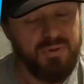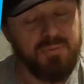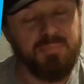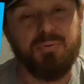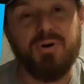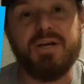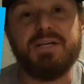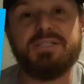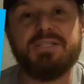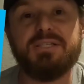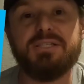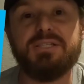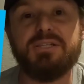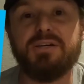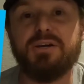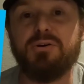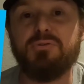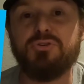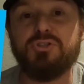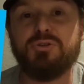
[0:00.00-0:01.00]
The price is
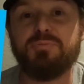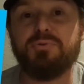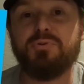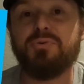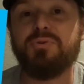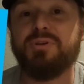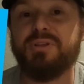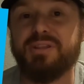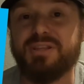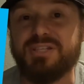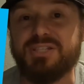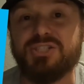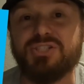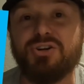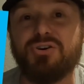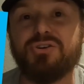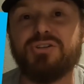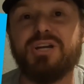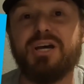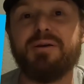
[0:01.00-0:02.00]
negotiable, the
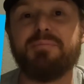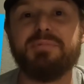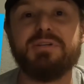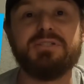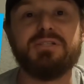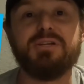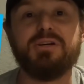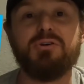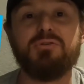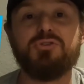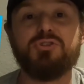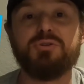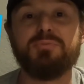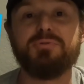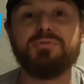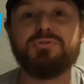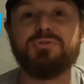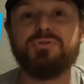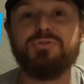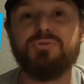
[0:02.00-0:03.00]
start time is
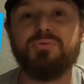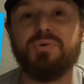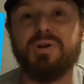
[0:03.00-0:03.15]
negotiable too.